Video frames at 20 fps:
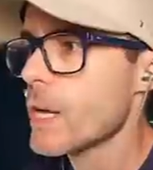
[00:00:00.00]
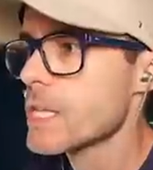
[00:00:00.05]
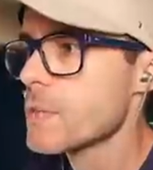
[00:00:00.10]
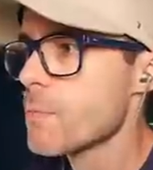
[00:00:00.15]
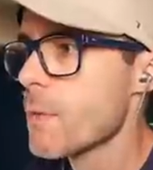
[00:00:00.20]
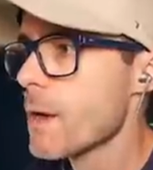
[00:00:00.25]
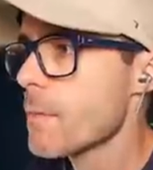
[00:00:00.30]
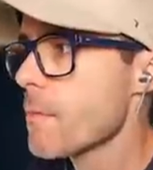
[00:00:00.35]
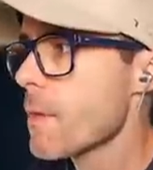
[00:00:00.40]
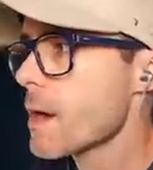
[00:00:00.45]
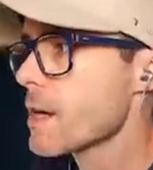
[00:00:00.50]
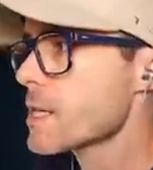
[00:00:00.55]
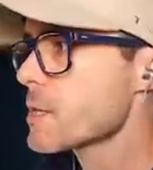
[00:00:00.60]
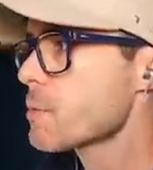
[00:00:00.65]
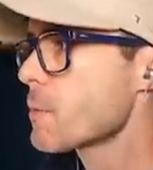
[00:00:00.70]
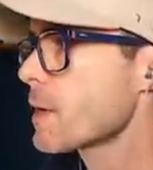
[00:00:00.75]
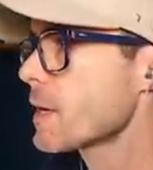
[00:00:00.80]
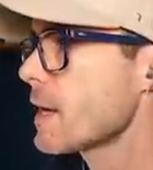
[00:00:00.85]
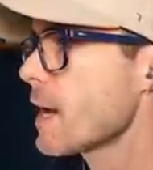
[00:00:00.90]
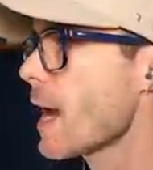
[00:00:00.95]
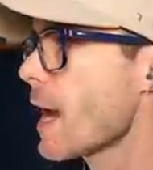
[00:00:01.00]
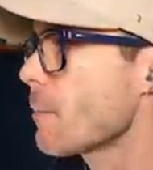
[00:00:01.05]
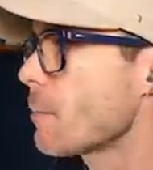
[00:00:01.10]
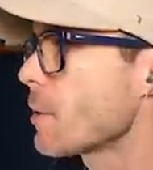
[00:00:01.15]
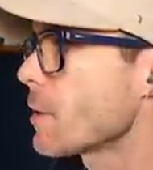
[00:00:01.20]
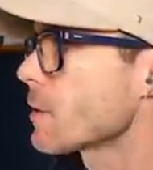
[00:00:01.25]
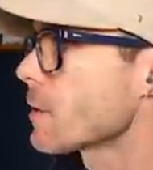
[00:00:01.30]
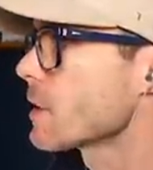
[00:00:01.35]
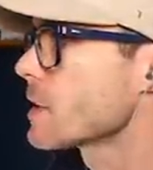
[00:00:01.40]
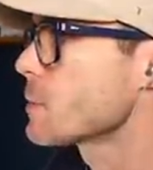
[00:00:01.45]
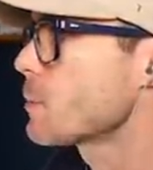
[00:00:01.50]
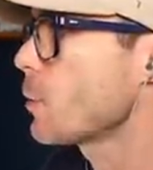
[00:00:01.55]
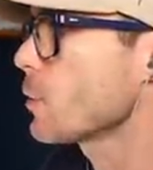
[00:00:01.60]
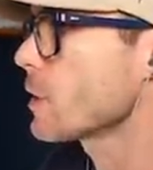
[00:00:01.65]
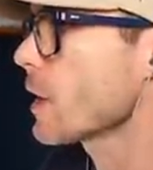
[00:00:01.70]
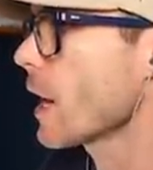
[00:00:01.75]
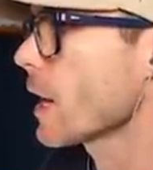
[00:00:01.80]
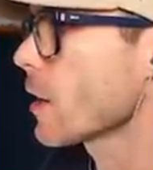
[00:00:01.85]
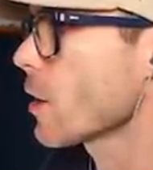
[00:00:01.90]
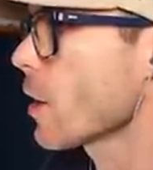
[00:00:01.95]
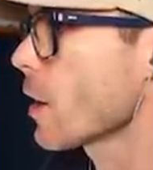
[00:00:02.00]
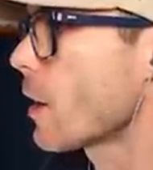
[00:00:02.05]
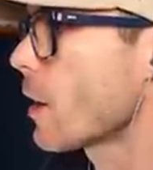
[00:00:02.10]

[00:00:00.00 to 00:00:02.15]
Where's my marksman cap? Let's put that